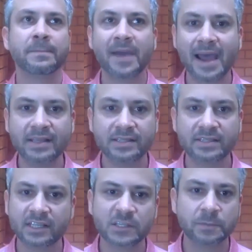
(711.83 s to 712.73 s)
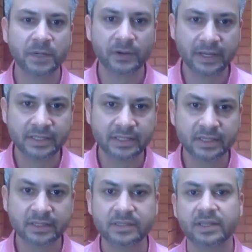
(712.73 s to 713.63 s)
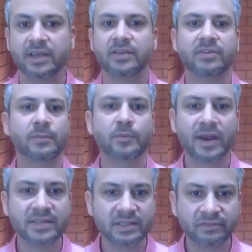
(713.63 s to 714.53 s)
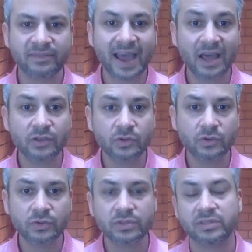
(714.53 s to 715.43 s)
past experiences, their present values,